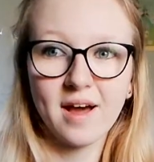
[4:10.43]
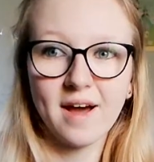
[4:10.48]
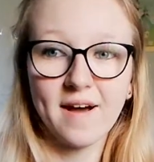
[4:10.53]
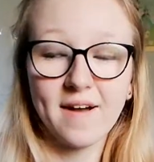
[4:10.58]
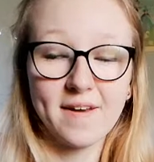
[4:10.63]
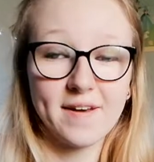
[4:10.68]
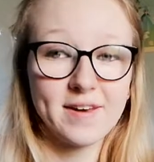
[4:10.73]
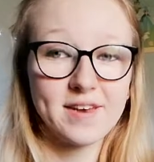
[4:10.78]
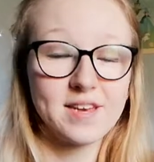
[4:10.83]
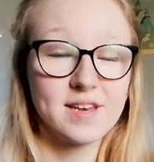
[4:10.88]

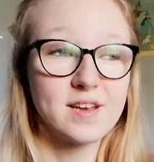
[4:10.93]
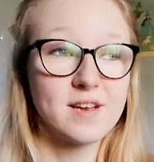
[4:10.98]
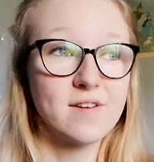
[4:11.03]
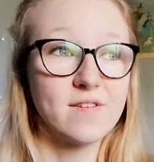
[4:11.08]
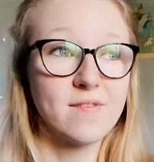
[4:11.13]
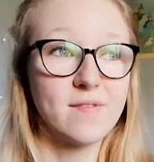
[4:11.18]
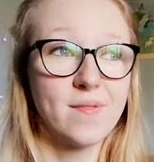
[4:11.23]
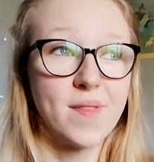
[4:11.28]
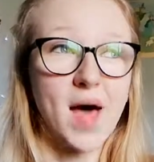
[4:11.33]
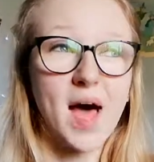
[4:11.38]
And
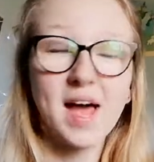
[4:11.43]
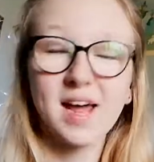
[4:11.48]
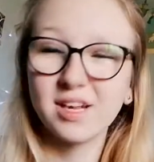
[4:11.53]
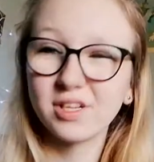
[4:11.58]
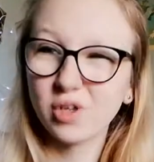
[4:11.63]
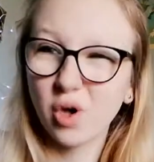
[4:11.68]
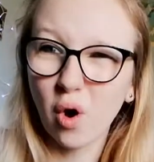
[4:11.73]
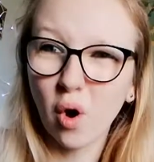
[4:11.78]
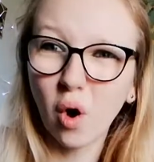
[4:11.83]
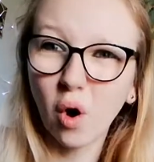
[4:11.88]
that
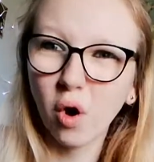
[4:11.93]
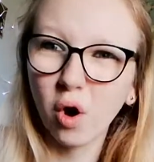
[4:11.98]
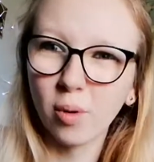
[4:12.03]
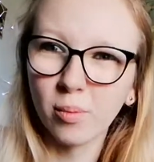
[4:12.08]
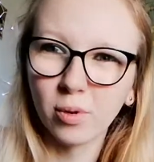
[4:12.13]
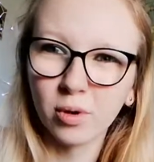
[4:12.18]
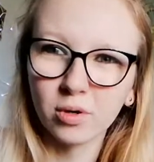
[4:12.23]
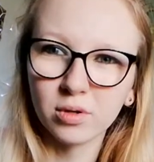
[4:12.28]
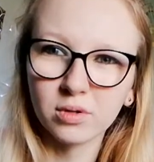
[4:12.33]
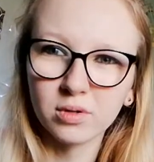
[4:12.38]
is
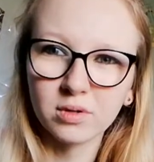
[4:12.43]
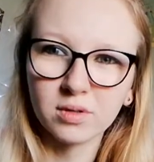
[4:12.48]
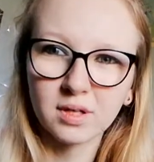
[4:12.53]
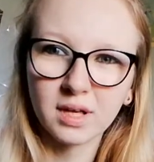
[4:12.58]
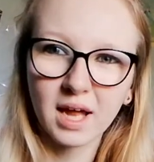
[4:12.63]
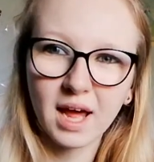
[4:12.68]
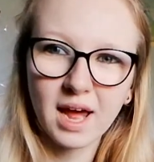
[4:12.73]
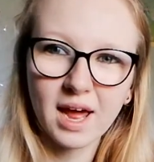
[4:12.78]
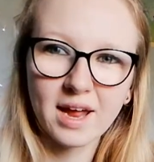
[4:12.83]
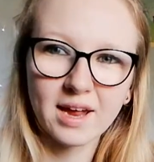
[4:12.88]
horrible.
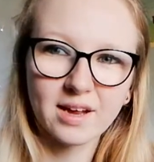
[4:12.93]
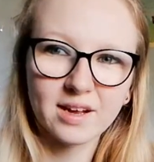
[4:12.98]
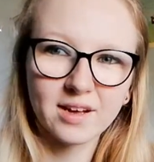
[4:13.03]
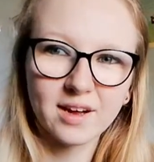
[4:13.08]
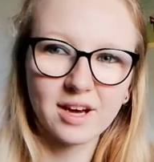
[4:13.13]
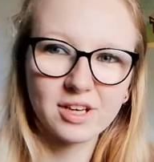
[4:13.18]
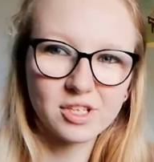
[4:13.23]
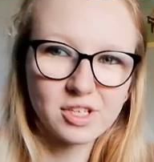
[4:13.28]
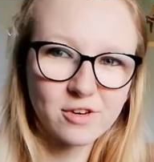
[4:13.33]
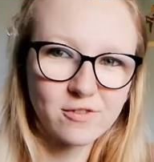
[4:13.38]
Like,
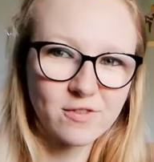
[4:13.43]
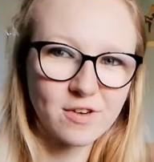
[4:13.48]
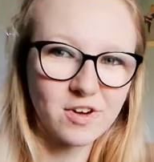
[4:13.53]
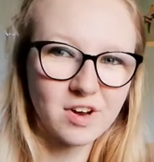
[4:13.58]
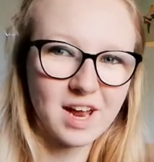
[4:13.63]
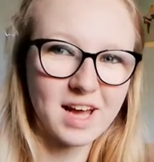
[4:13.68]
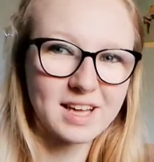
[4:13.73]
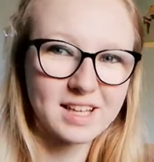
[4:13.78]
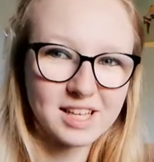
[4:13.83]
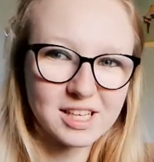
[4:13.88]
I should
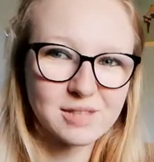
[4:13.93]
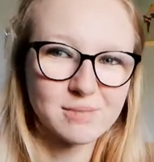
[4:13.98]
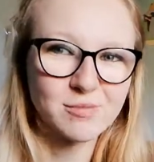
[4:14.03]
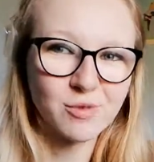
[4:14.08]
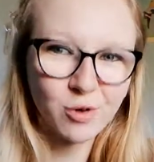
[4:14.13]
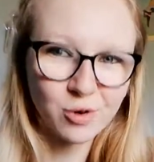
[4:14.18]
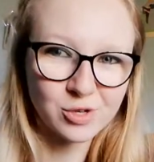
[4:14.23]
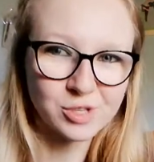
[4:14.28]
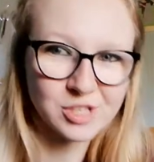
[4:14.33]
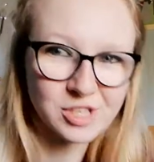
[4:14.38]
feel like there's
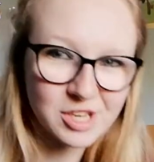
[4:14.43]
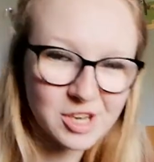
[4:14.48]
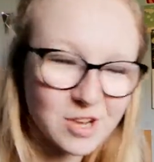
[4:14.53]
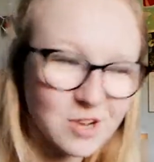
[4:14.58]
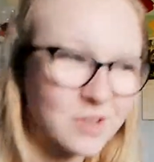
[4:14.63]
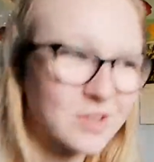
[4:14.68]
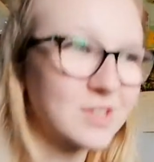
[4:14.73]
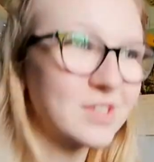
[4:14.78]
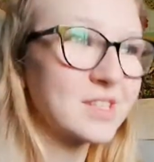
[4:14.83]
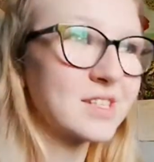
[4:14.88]
more to
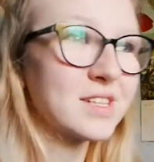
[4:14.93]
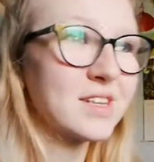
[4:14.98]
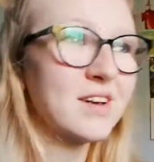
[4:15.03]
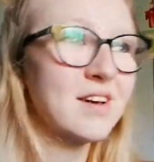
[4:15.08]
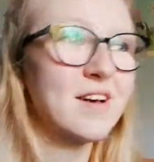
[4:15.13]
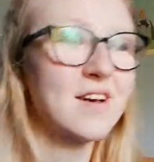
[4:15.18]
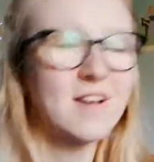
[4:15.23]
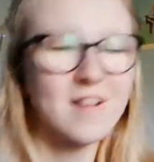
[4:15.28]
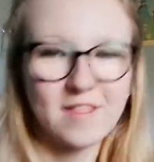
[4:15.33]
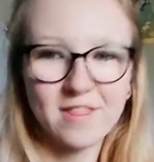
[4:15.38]
use
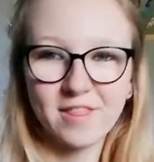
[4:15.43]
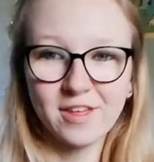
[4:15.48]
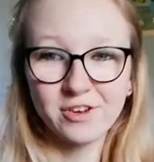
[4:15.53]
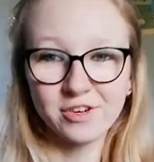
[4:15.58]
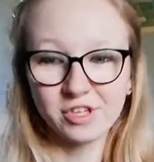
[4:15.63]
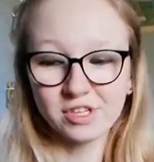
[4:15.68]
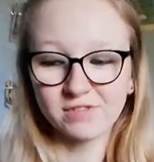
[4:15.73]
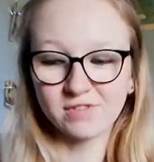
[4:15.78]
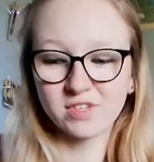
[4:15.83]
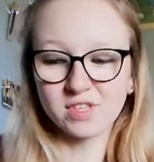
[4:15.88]
than
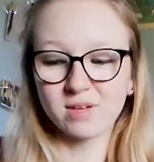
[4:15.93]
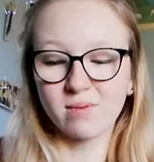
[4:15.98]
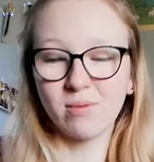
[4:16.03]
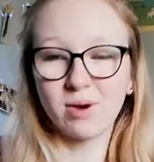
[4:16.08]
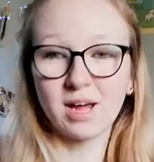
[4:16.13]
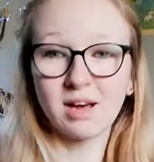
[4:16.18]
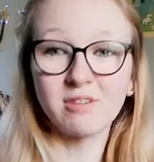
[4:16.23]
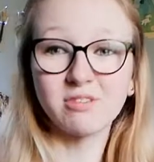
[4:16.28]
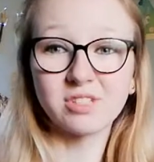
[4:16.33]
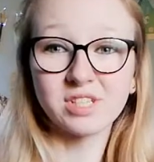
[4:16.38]
just for
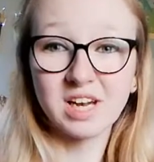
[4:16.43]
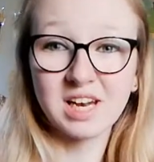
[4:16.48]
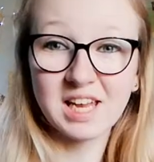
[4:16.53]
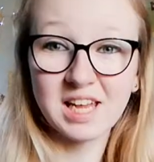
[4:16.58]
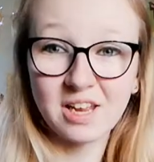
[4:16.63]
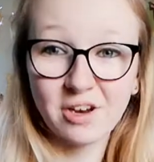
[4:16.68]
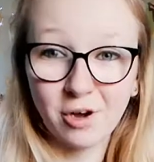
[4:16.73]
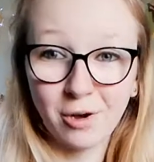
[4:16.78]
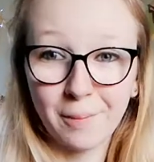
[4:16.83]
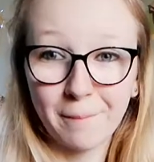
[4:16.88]
someone else to
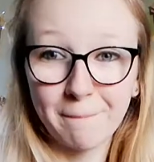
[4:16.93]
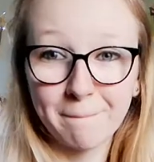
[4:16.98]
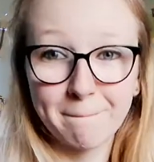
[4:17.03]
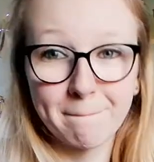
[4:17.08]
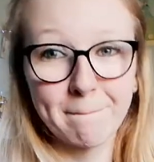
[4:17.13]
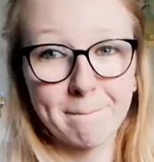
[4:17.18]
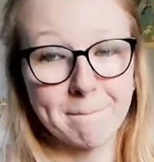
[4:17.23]
lean on.